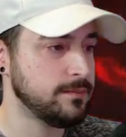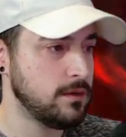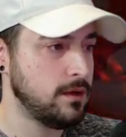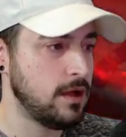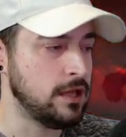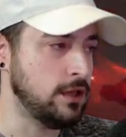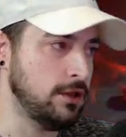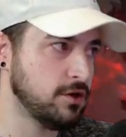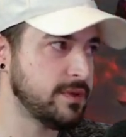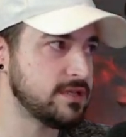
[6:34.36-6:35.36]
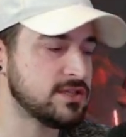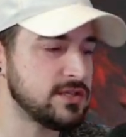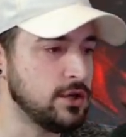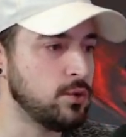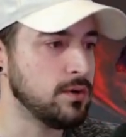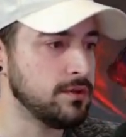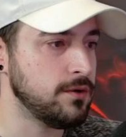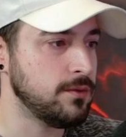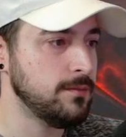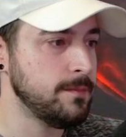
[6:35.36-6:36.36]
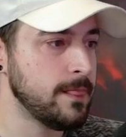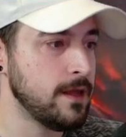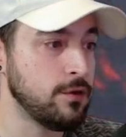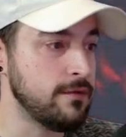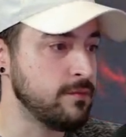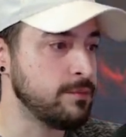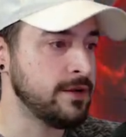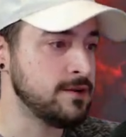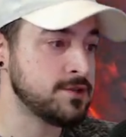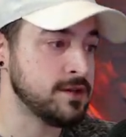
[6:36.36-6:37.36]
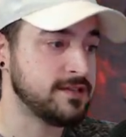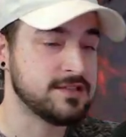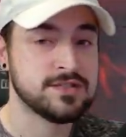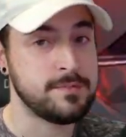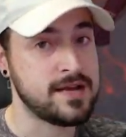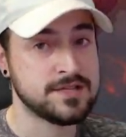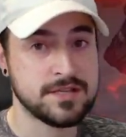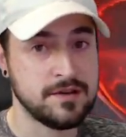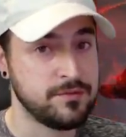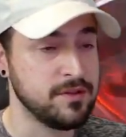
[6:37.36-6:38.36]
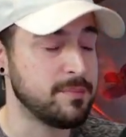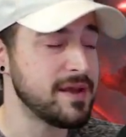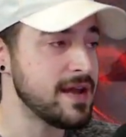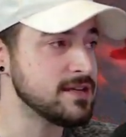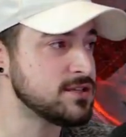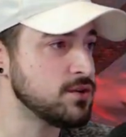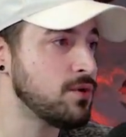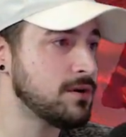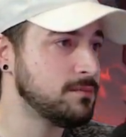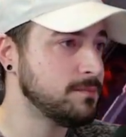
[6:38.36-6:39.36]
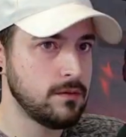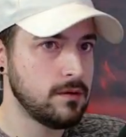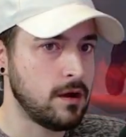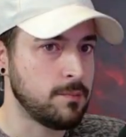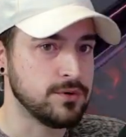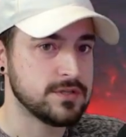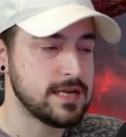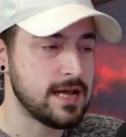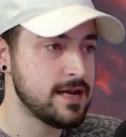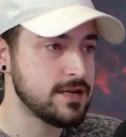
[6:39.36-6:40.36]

A little bit slower though. Great for players who like to smash stuff with a big ass sword. Upward Slash